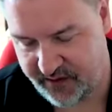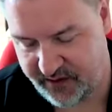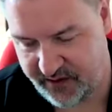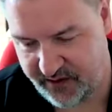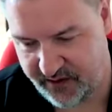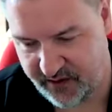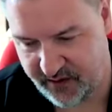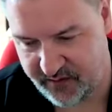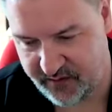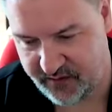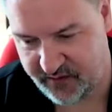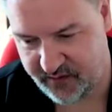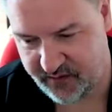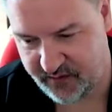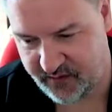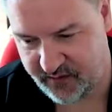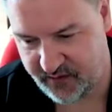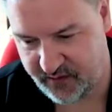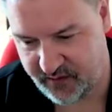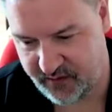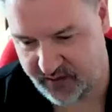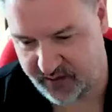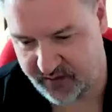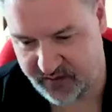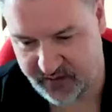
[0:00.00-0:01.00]
You know
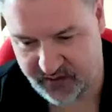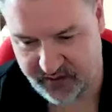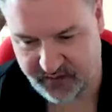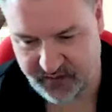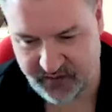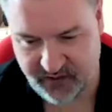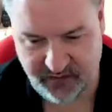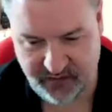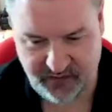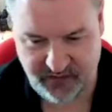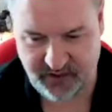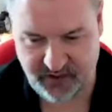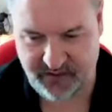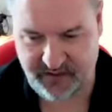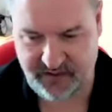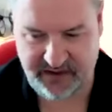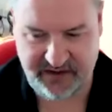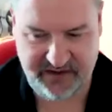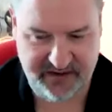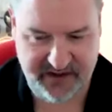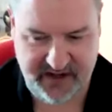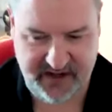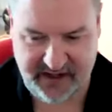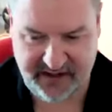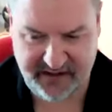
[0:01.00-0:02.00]
that the,
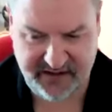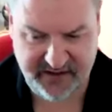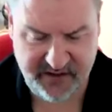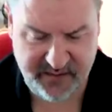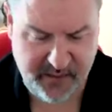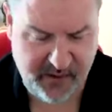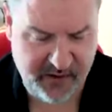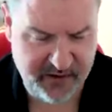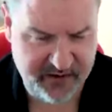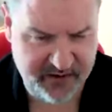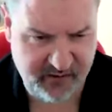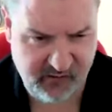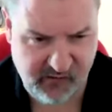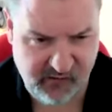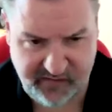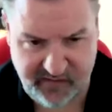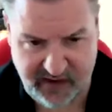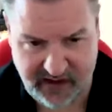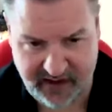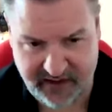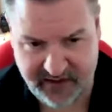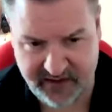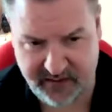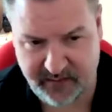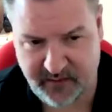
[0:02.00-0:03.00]
these texts are supposed to
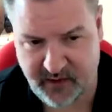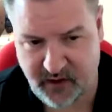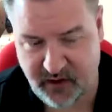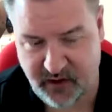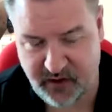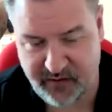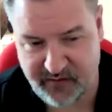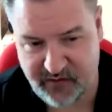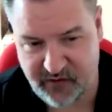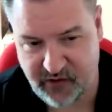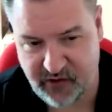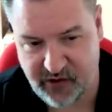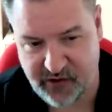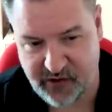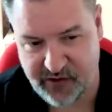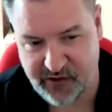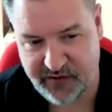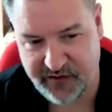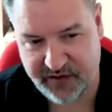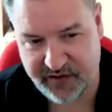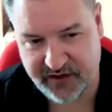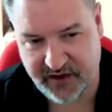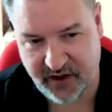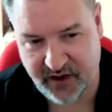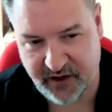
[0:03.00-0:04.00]
reflect some kind of
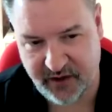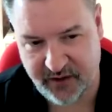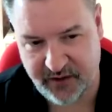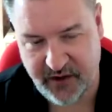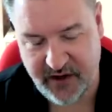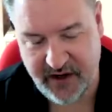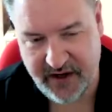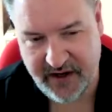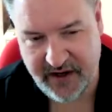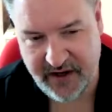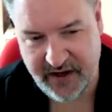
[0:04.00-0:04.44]
truth. So